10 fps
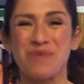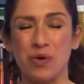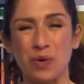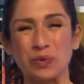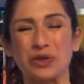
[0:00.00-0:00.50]

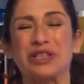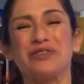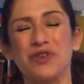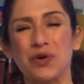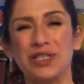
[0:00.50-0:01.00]
But what we're going
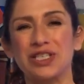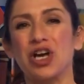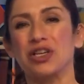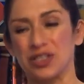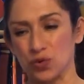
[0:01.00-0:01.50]
to focus
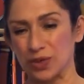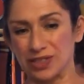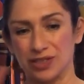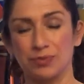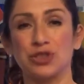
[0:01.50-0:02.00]
on is
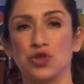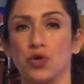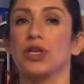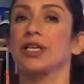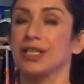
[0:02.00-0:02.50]
what's the
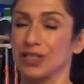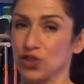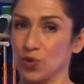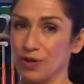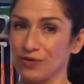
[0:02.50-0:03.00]
majority in a
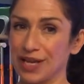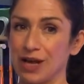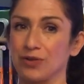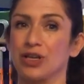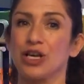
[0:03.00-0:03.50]
12
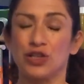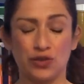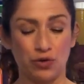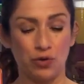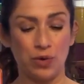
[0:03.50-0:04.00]
count.
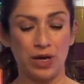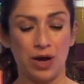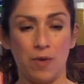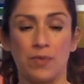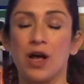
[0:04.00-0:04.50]
So
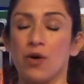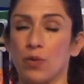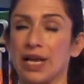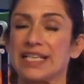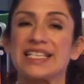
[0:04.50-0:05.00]

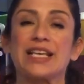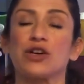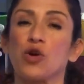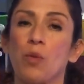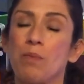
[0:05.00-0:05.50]
when I say
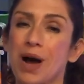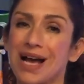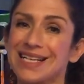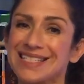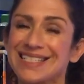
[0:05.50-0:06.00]
the
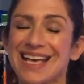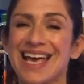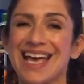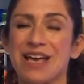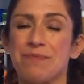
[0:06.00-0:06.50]
compás,
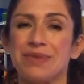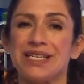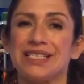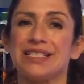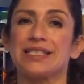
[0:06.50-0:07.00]
it
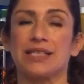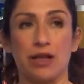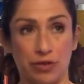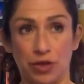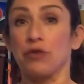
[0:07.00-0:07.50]
means
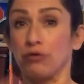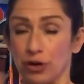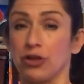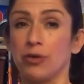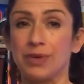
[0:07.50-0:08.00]
the
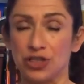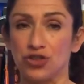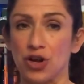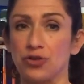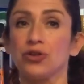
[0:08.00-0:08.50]
rhythm in
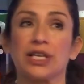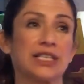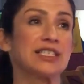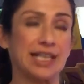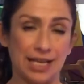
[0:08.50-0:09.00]
general,
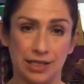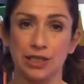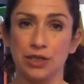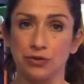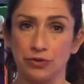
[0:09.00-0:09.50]
like staying
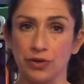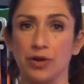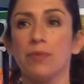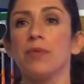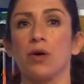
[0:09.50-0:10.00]
in
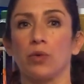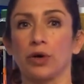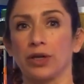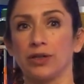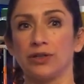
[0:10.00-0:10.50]
rhythm.
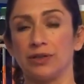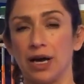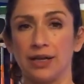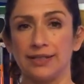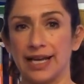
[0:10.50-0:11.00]
We're going
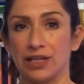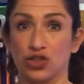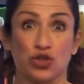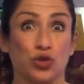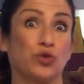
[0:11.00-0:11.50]
to
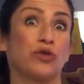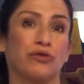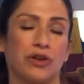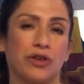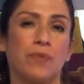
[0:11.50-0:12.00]
dance to the
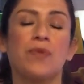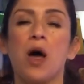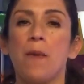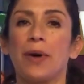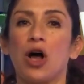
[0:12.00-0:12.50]
rhythm,
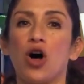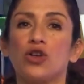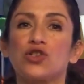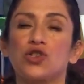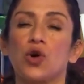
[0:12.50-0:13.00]
but
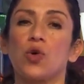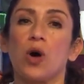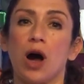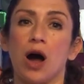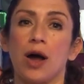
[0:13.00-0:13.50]

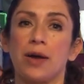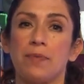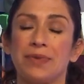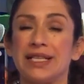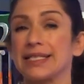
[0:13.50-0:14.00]
also
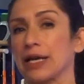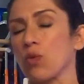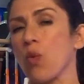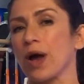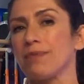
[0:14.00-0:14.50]
it means like
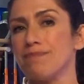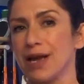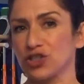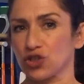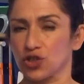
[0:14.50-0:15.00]
one
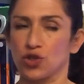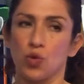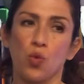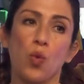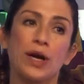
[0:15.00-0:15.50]
measure.
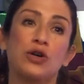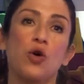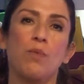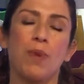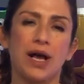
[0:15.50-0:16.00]
So one
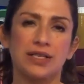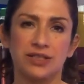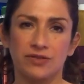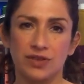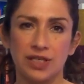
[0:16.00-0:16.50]

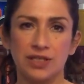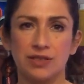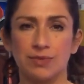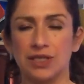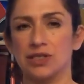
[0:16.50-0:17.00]
compás of
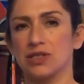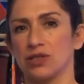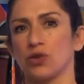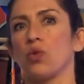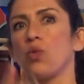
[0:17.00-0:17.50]
this means,
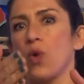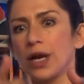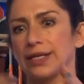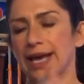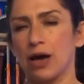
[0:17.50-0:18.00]
you know,
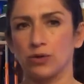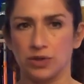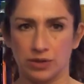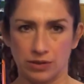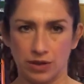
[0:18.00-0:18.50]
1
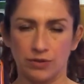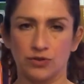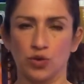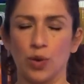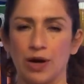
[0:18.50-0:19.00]
count
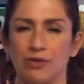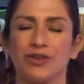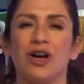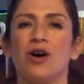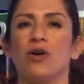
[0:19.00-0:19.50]
of
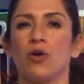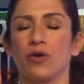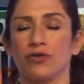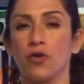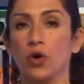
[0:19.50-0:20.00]
12,
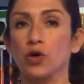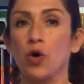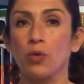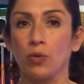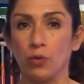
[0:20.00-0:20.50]
or
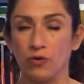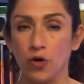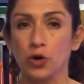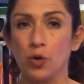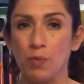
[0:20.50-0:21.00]

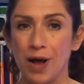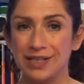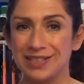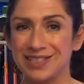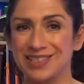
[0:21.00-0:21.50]
4
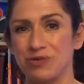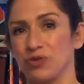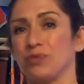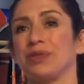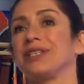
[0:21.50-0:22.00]
compasses
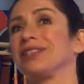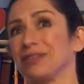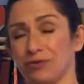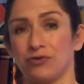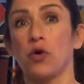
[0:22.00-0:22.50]
would be
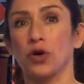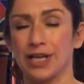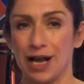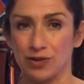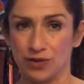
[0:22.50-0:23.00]
4
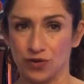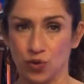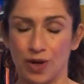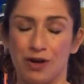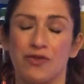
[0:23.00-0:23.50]
counts of
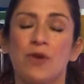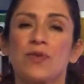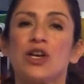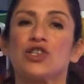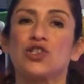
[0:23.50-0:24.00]
12.
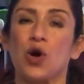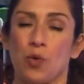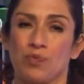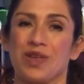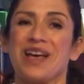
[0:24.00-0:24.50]

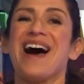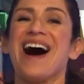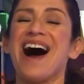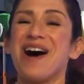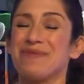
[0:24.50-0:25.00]
So,
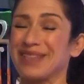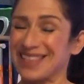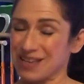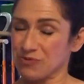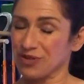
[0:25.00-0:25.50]
but the
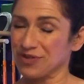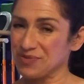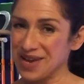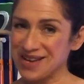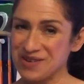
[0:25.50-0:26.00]
thing with
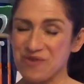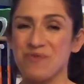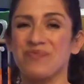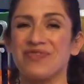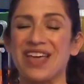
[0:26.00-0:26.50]
flamenco,
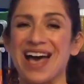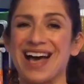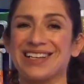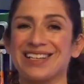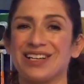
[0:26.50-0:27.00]

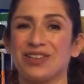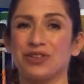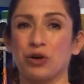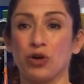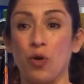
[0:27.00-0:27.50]
that
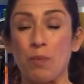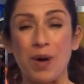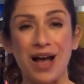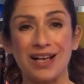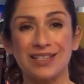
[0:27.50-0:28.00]
the
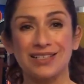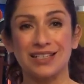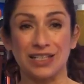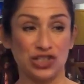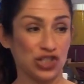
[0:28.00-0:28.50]
compás,
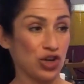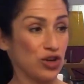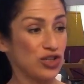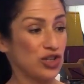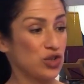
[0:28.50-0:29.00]
it
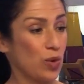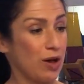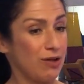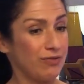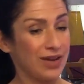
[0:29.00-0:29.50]
starts on
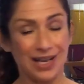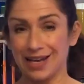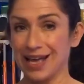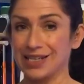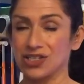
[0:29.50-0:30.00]
12
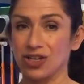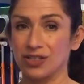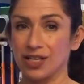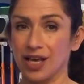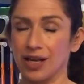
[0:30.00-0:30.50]
and ends
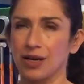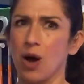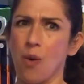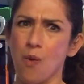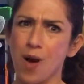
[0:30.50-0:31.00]
on 10.
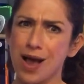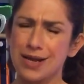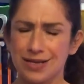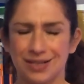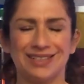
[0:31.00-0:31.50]
What?